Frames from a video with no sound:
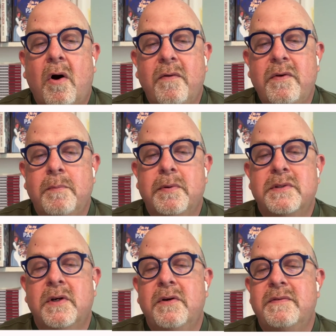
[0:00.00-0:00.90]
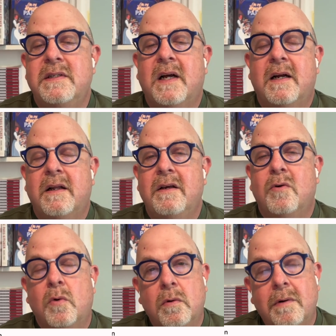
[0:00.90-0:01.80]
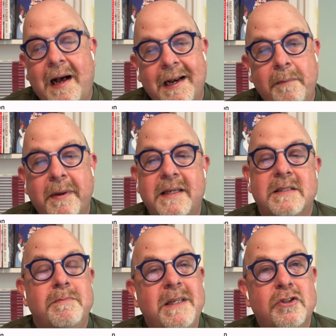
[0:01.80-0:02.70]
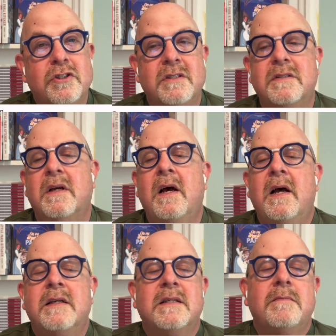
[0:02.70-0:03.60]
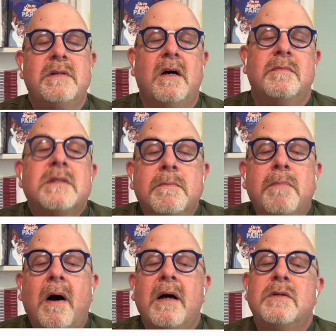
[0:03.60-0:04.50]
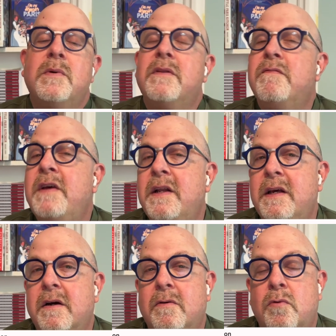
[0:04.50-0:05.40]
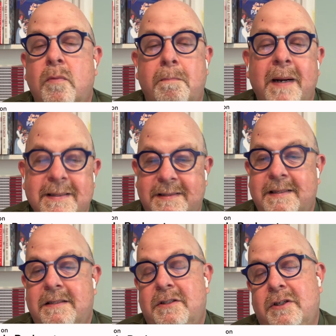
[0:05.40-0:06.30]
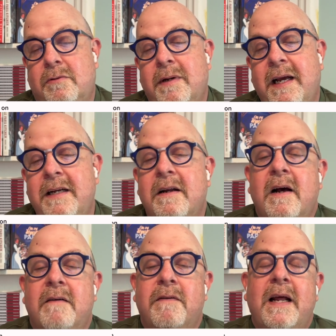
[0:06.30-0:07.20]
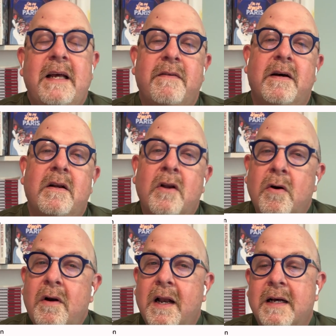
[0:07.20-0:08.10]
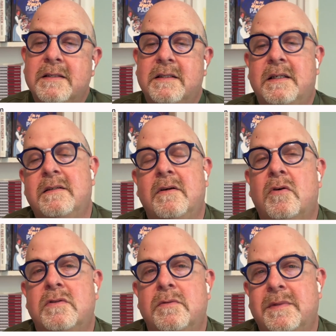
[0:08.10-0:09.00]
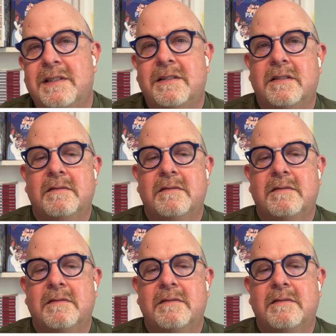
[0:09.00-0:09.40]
often preserved in honey or honey-based mixtures, sometimes combined with vinegar or mustard to create flavor, long-lasting condiments.